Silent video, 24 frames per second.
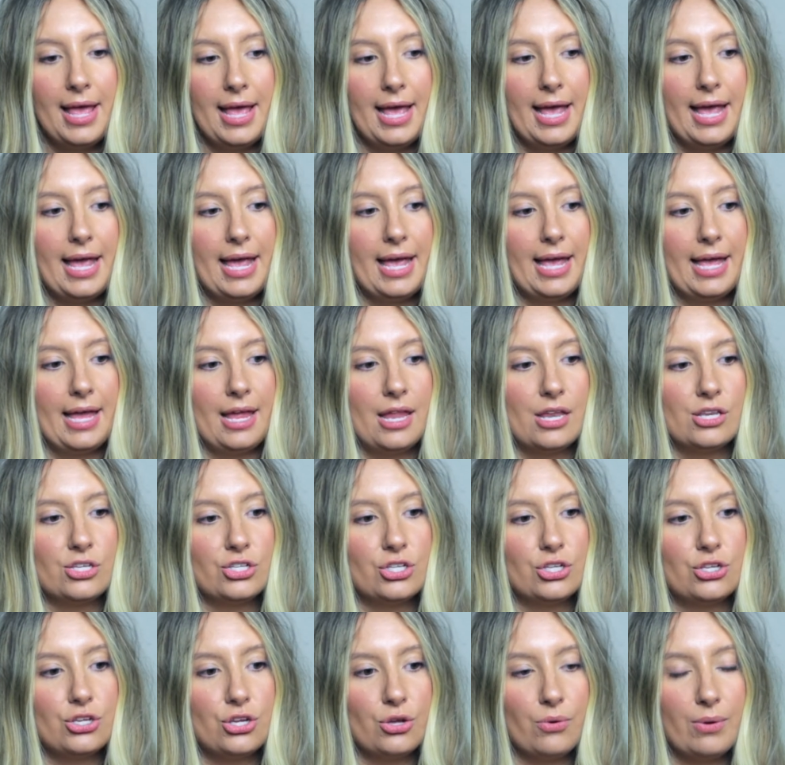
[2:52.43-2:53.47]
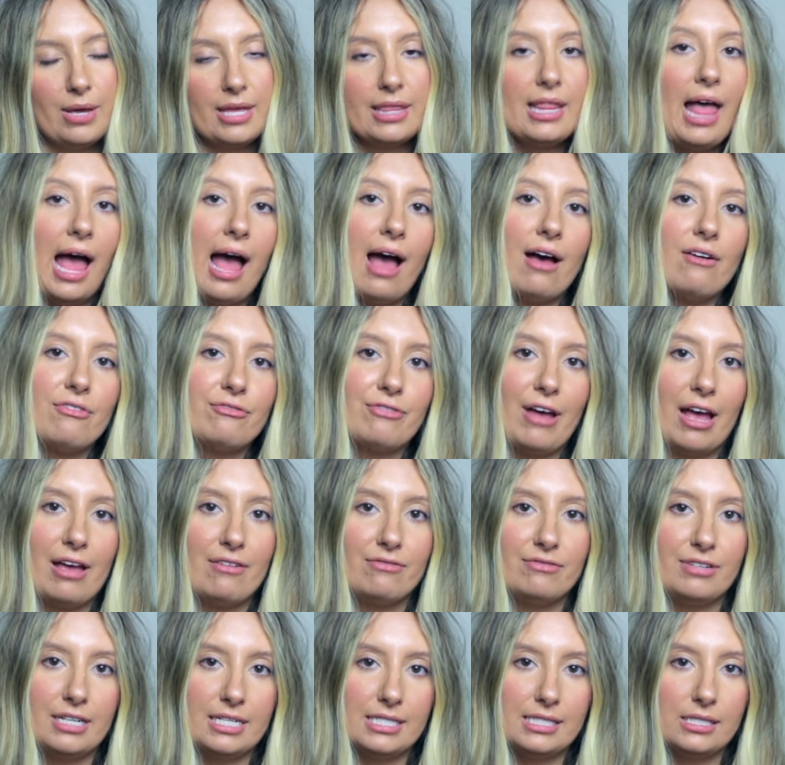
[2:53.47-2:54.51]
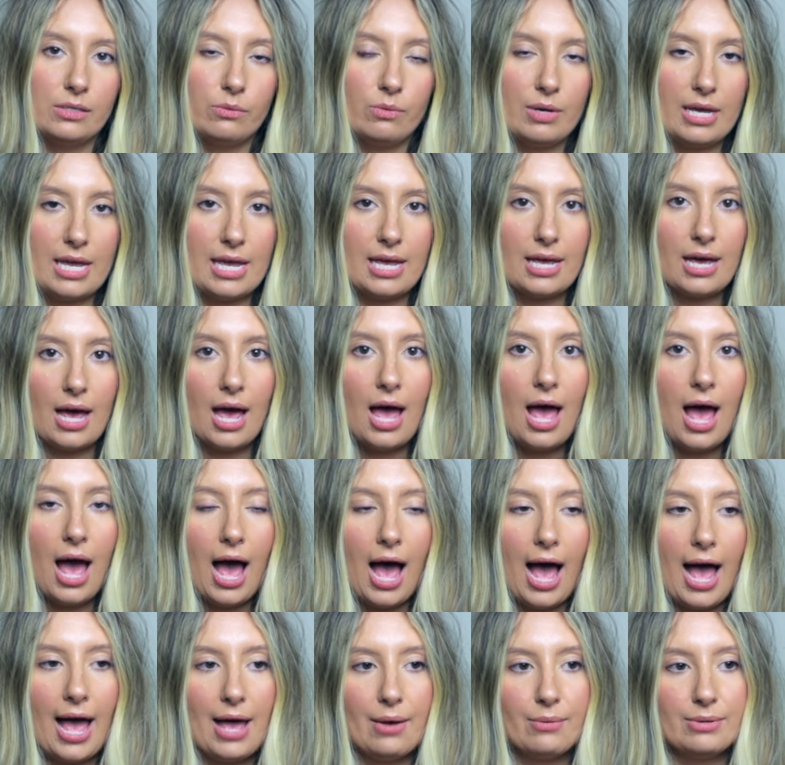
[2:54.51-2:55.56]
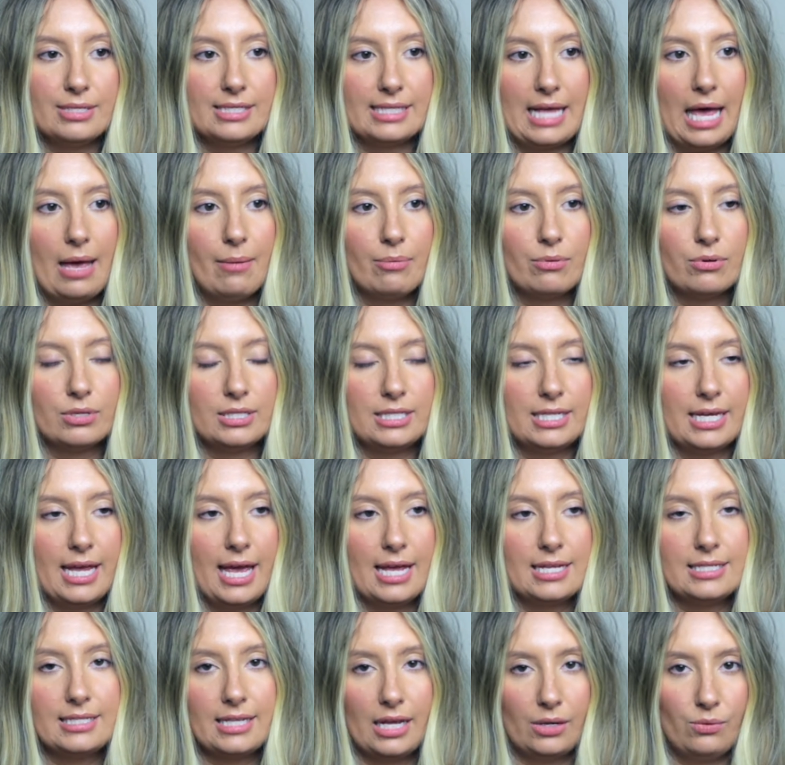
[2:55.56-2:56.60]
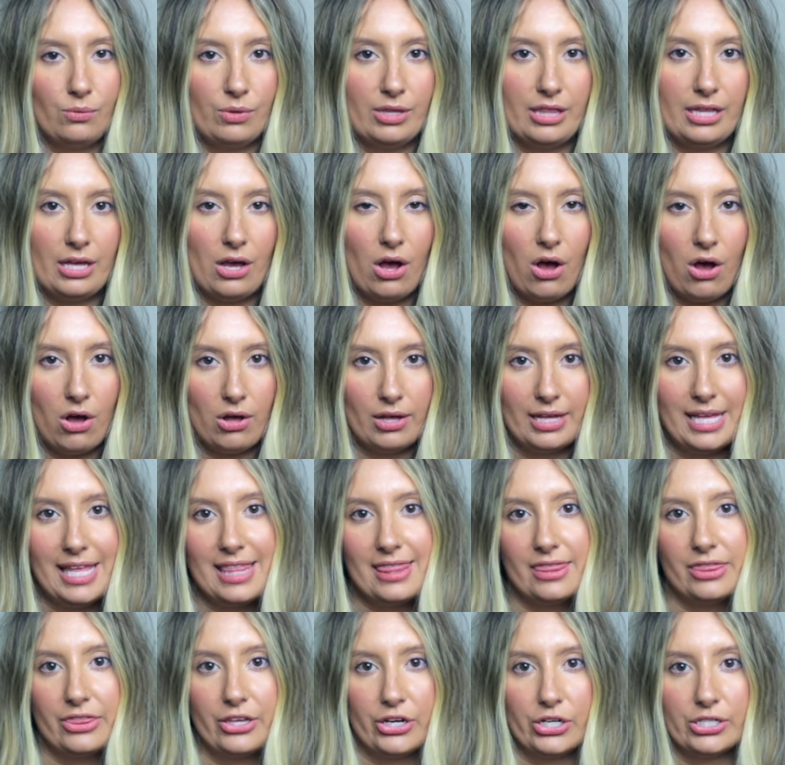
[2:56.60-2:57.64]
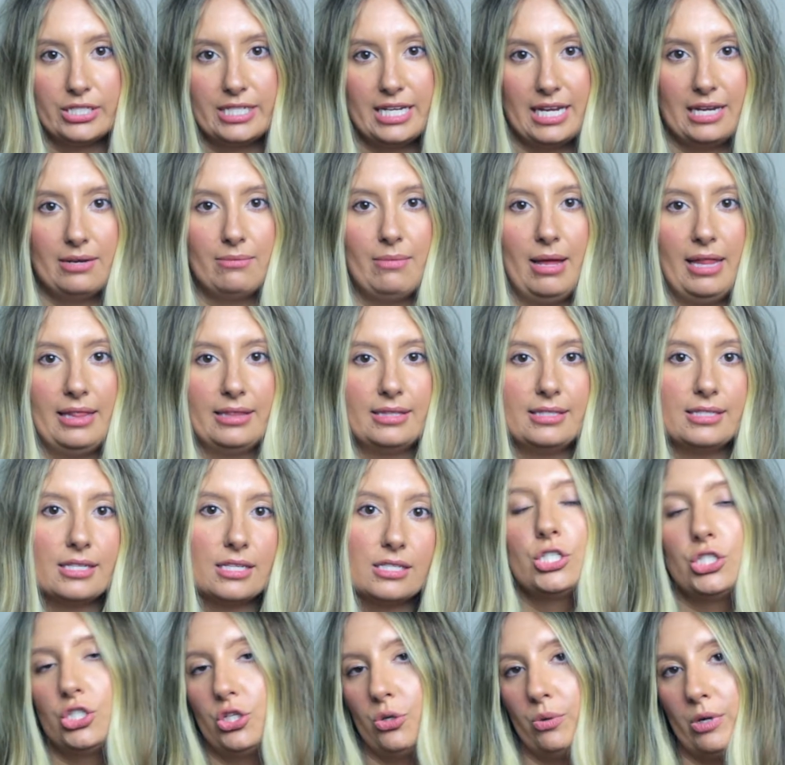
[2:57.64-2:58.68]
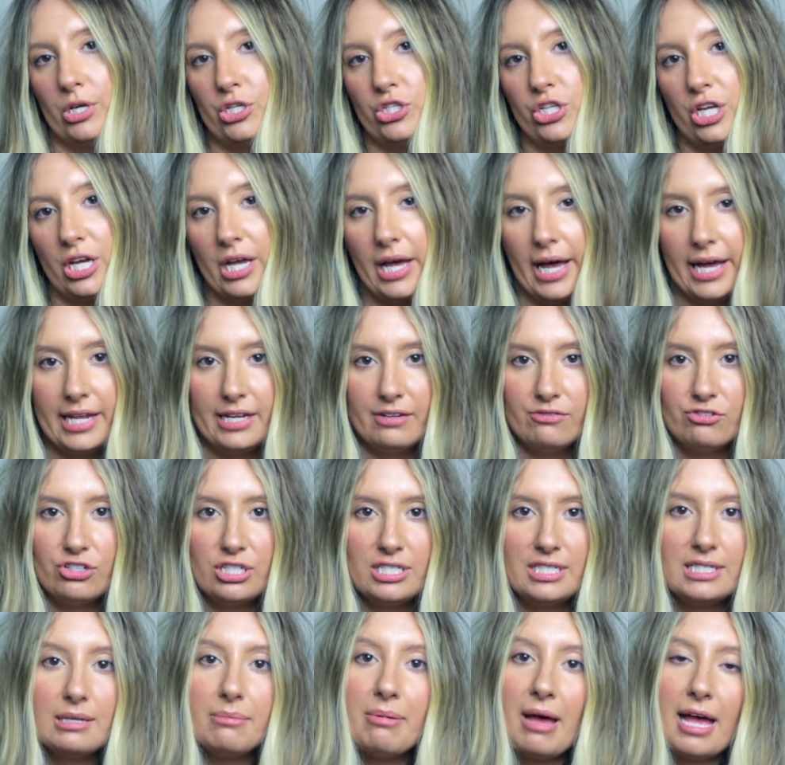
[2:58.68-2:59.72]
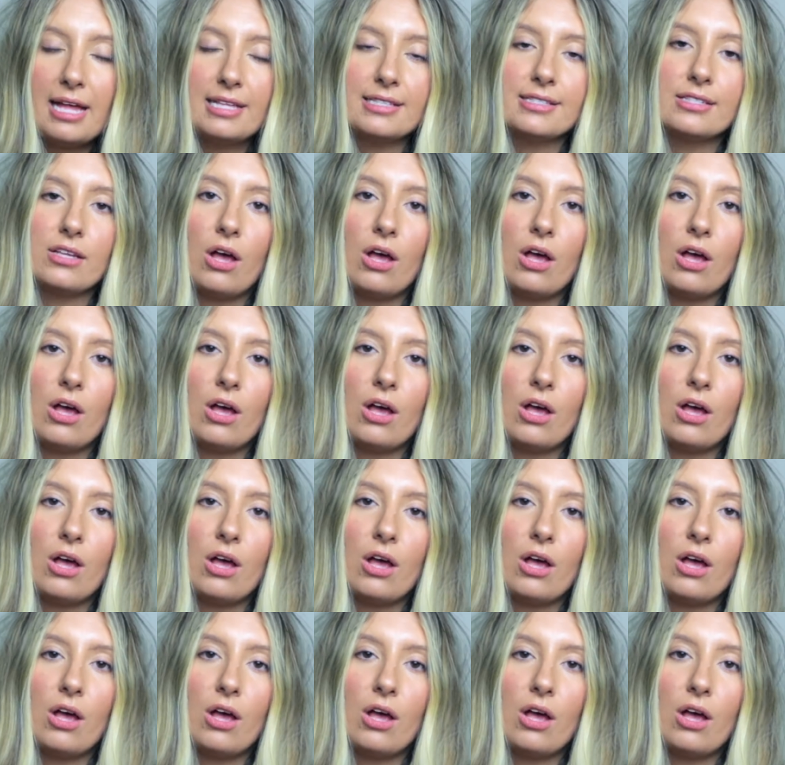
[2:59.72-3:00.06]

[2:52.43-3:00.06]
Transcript: And doing that 5 days a week, I was able to get done with it all in 13 months. Tuition kind of just depends